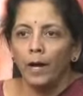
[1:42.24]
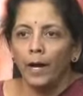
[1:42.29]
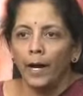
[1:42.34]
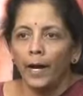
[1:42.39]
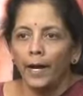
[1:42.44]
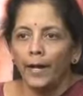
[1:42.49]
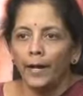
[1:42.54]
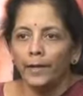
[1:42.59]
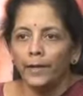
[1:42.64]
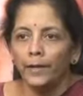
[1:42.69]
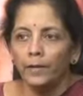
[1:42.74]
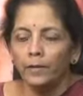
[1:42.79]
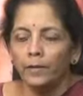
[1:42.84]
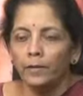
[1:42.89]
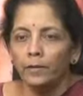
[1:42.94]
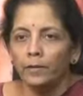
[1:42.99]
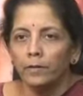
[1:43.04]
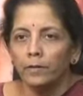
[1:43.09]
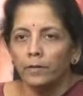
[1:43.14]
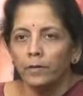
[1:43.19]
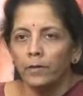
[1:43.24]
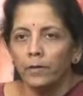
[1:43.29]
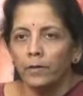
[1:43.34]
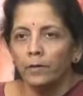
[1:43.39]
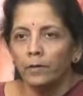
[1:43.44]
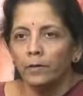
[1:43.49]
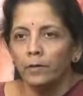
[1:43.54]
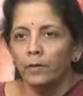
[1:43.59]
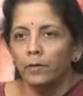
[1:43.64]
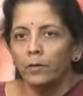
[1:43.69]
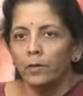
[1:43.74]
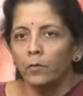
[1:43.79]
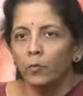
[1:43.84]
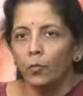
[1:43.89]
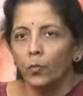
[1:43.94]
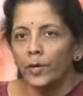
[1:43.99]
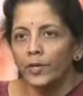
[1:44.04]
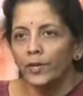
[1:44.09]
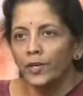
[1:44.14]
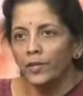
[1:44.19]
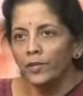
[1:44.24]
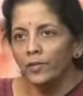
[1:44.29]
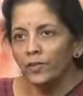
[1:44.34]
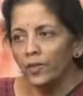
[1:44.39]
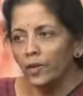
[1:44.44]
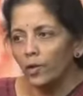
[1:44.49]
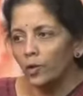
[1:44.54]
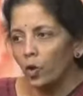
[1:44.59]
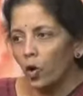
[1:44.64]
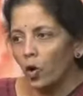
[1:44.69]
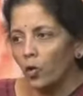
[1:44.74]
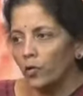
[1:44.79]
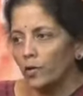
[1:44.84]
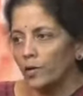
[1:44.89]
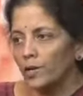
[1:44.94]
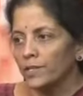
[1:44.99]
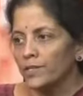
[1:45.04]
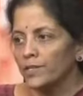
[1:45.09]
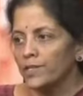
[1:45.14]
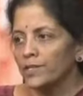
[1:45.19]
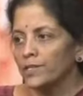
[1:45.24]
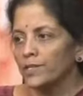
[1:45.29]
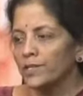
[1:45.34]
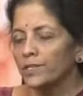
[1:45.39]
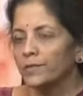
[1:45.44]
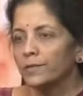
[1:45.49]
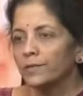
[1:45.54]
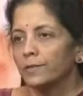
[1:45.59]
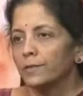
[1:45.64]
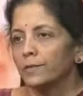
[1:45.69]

and within the Congress,